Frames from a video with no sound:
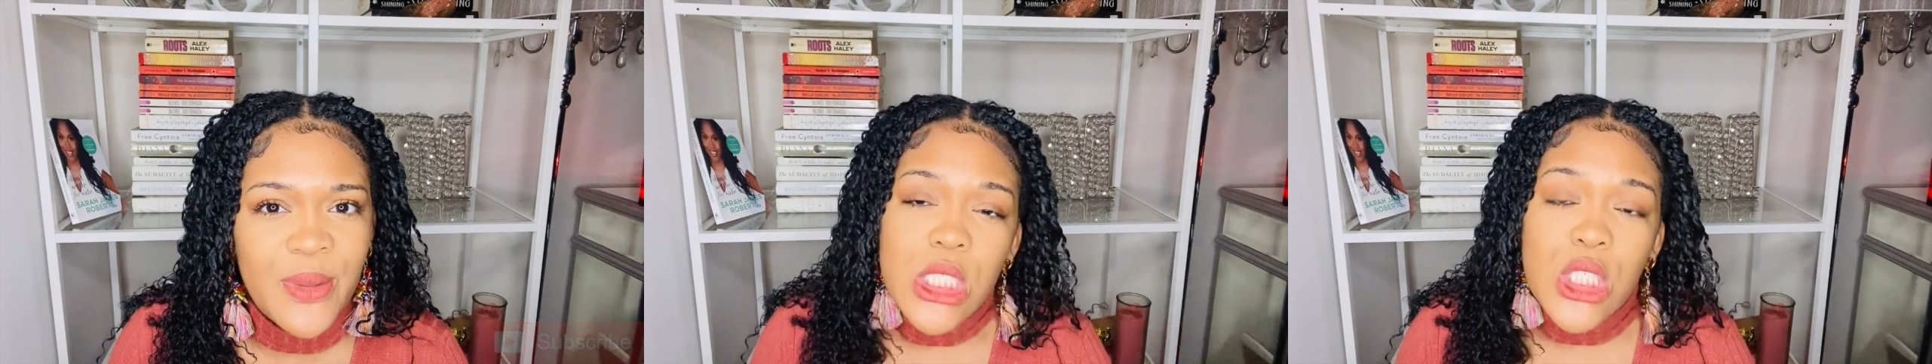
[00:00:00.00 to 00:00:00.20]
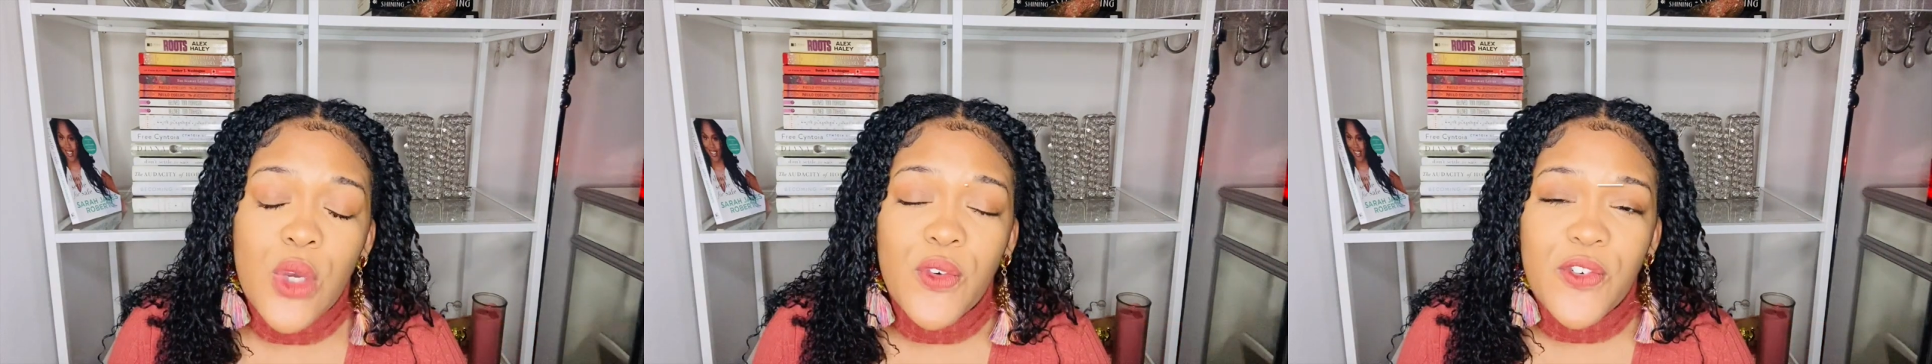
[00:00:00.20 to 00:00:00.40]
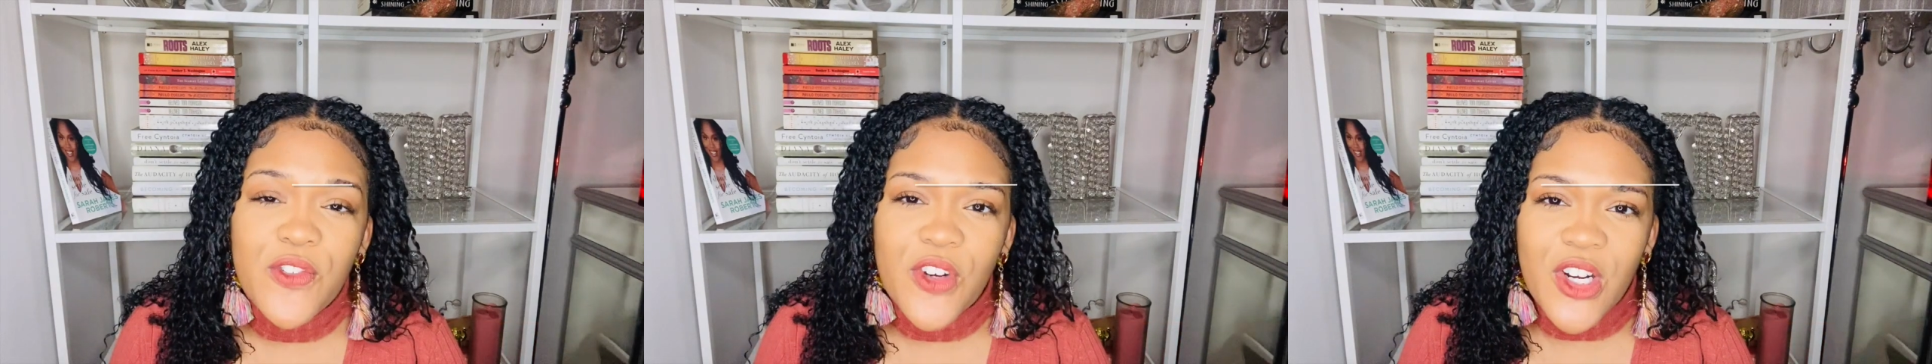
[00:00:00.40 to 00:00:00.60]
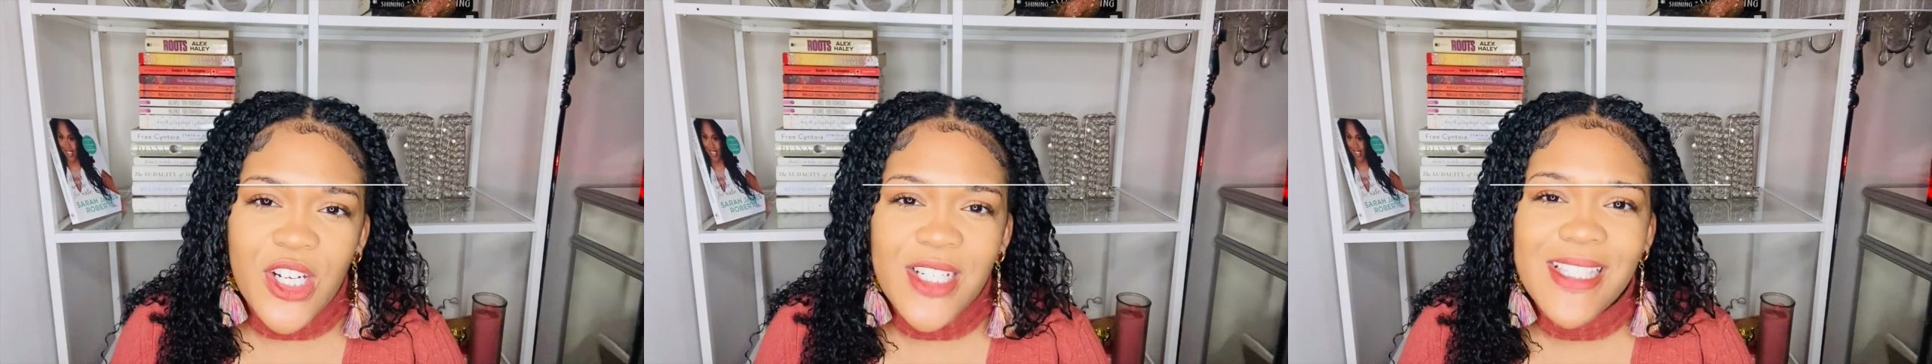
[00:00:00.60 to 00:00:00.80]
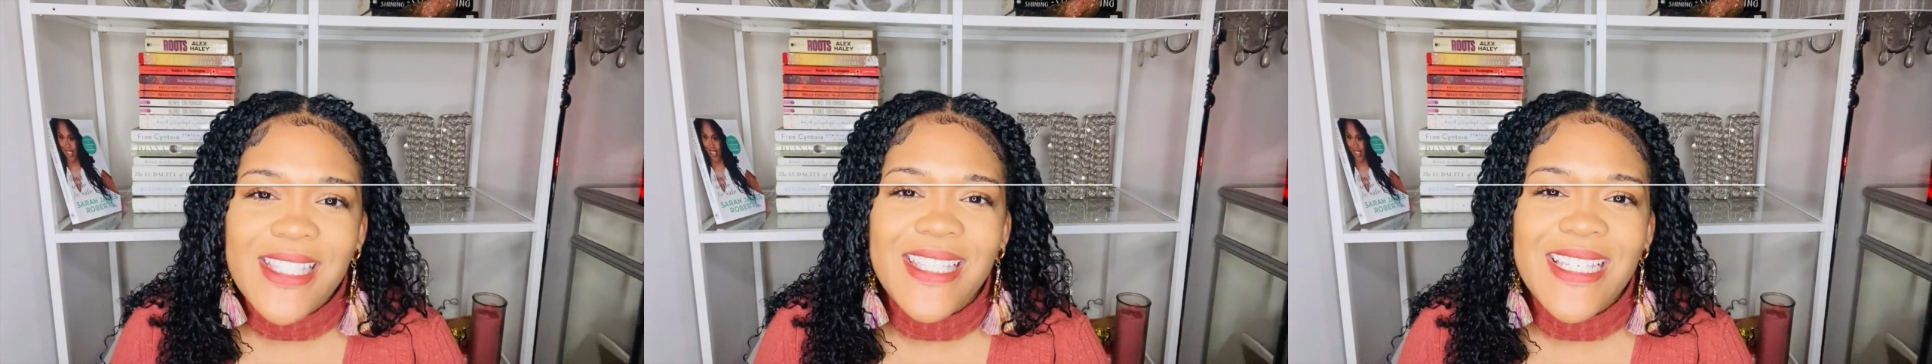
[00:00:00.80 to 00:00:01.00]
So,
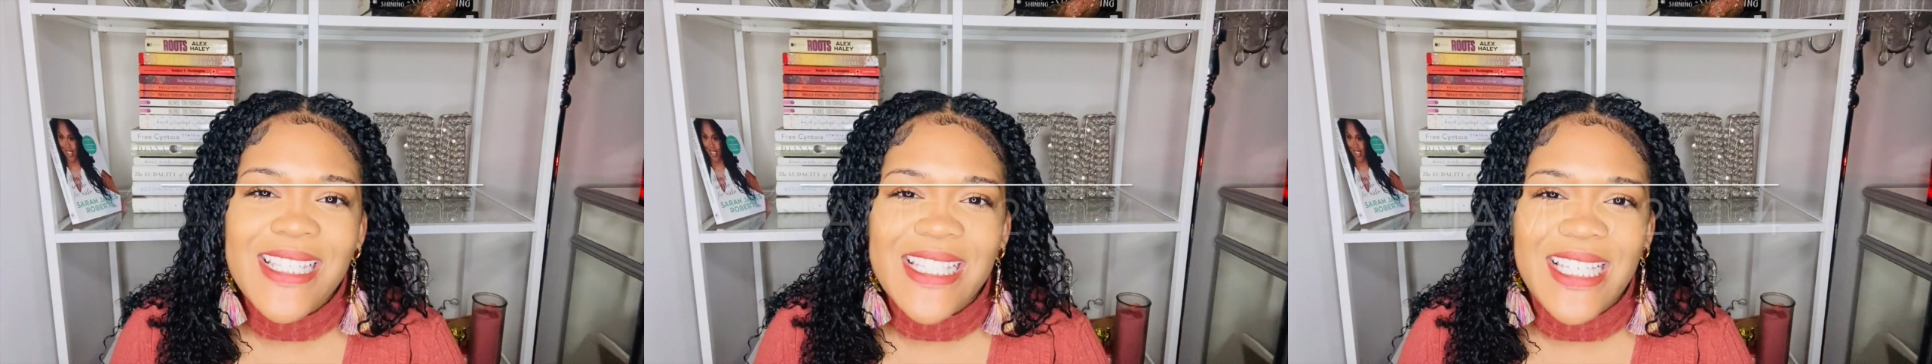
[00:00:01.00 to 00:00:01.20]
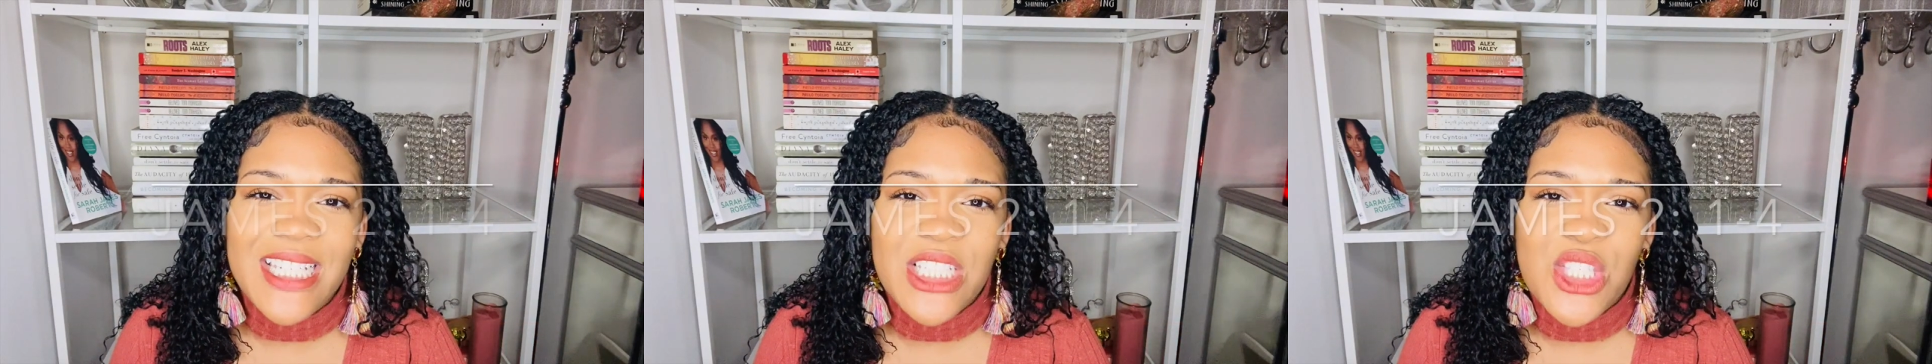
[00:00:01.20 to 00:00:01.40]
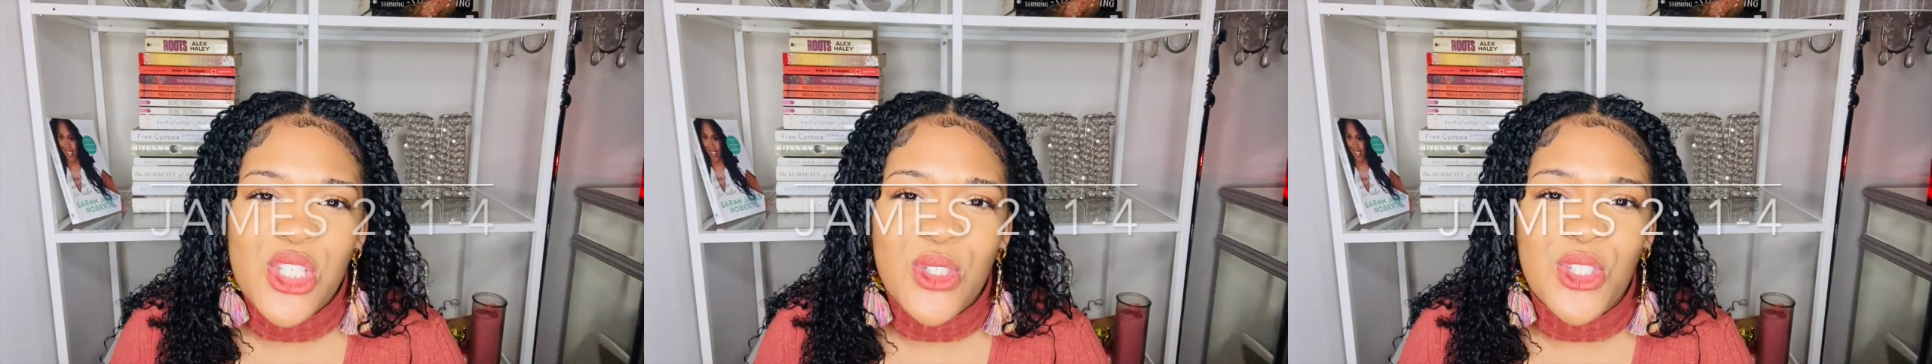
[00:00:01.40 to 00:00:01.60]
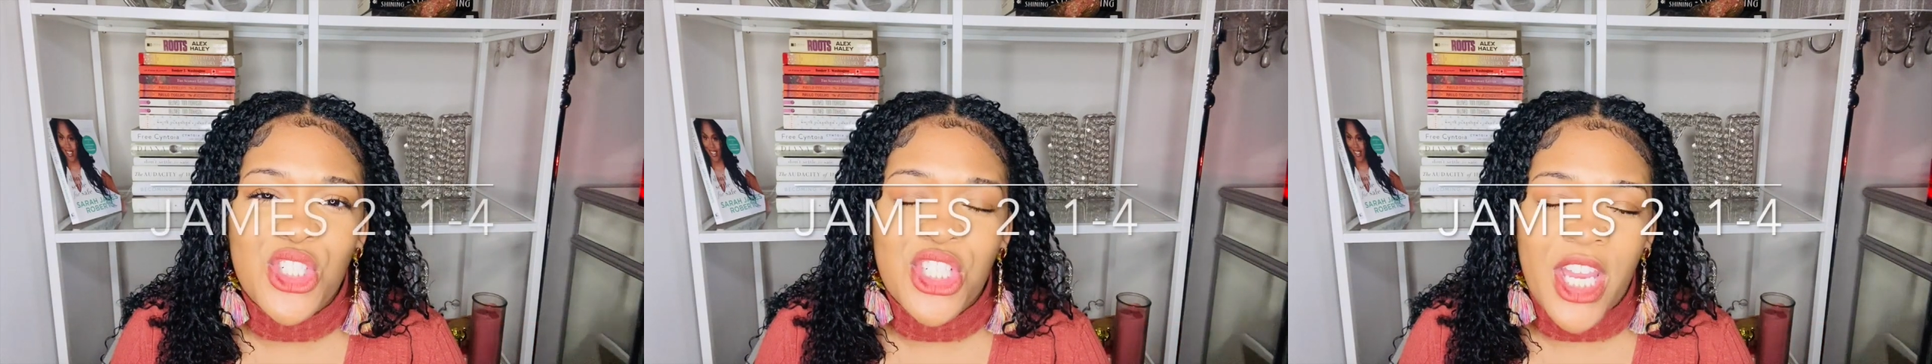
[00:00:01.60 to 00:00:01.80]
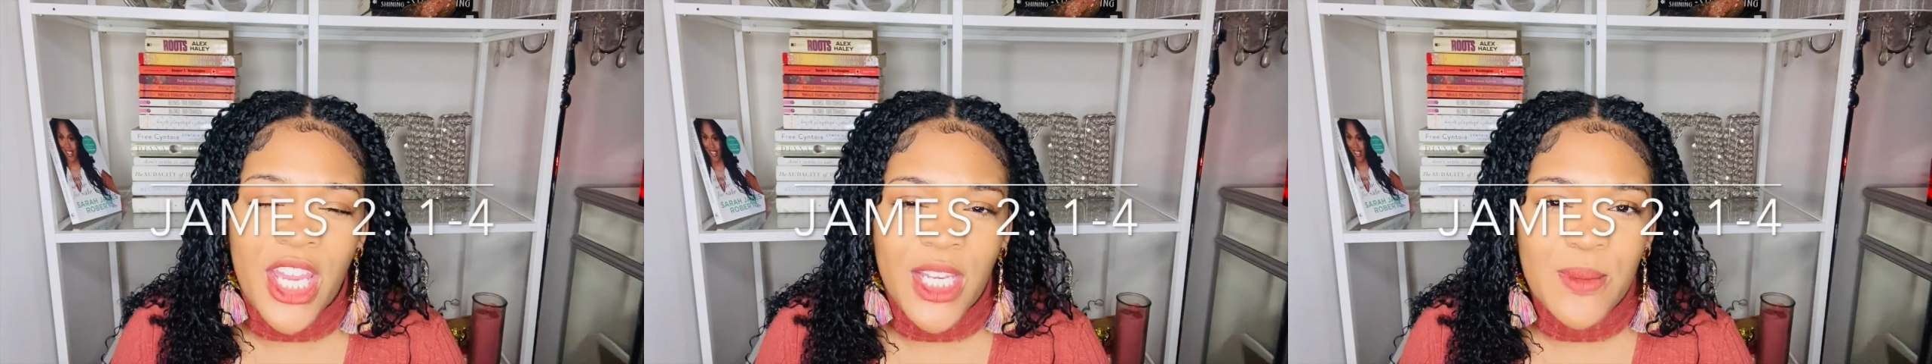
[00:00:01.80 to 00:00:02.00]
first, let's get into
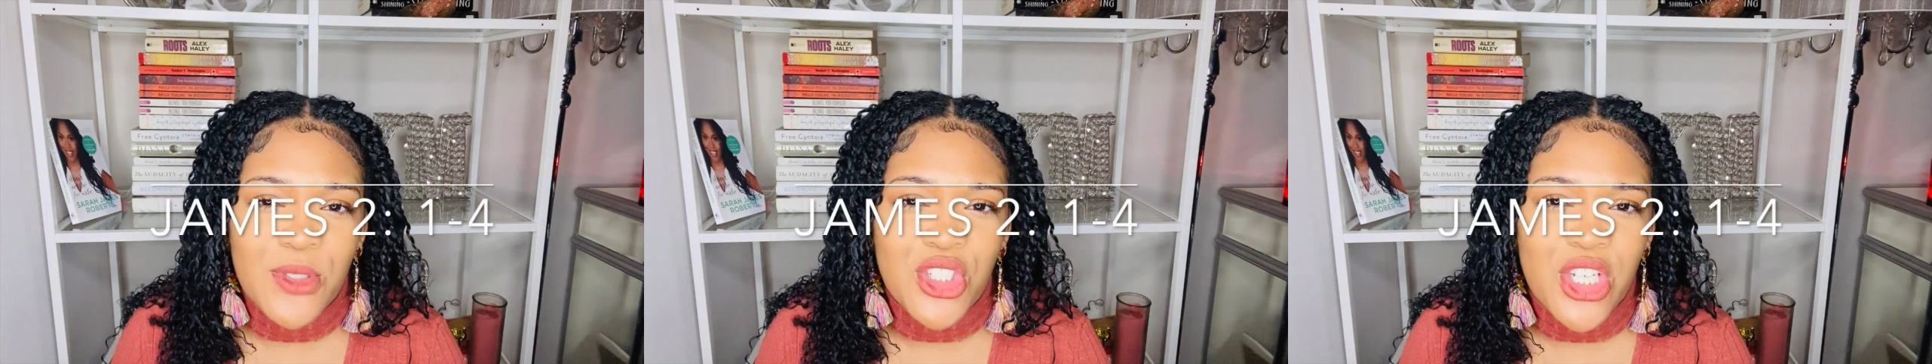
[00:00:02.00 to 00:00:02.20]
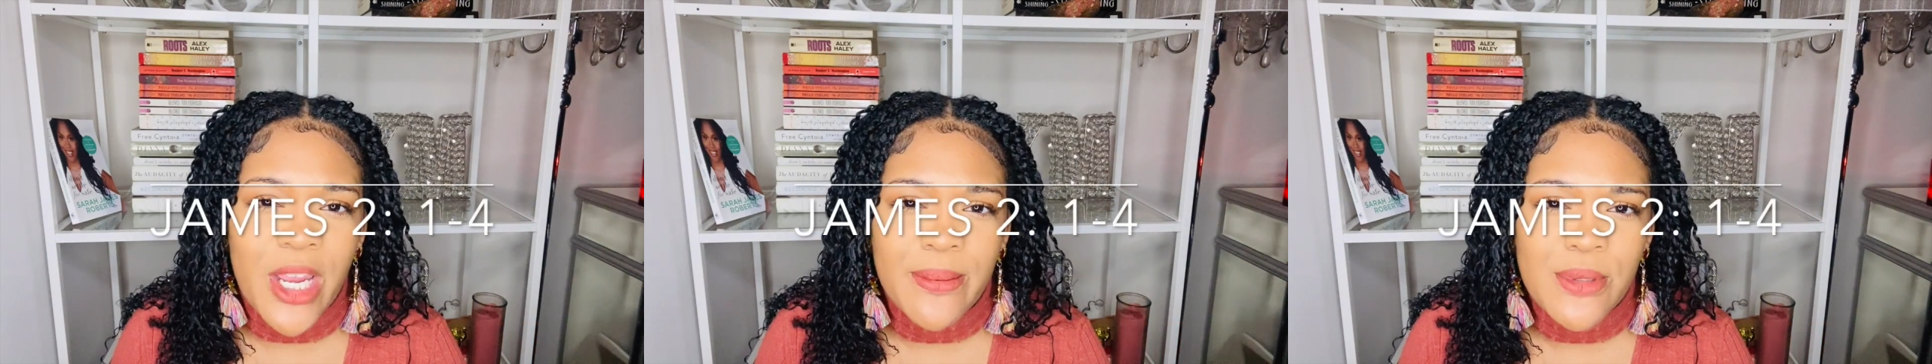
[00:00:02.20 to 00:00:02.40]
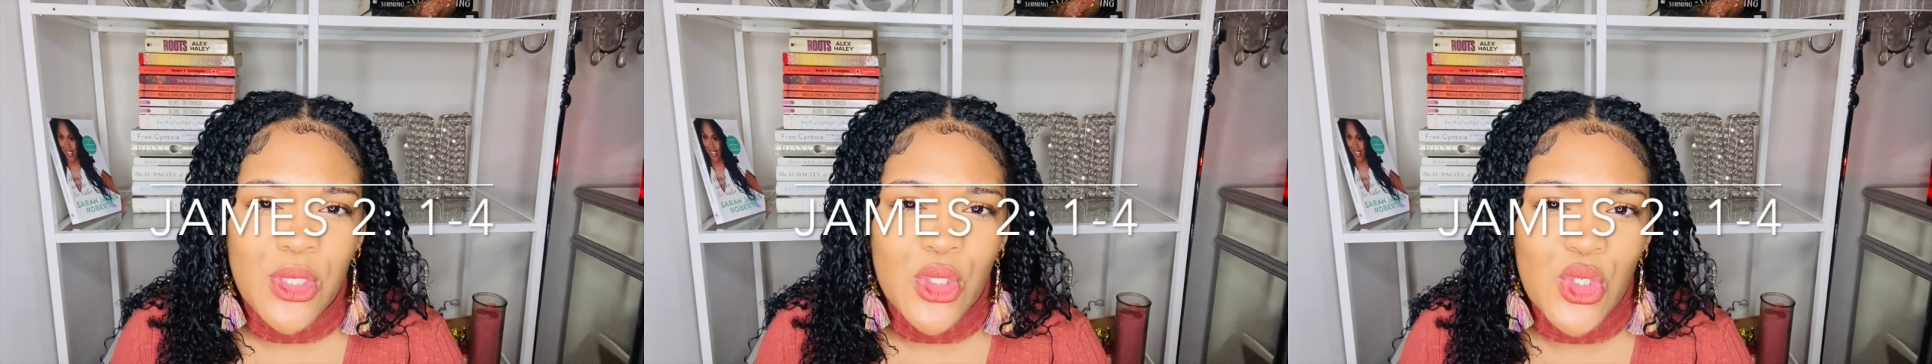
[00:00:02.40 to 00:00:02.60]
James chapter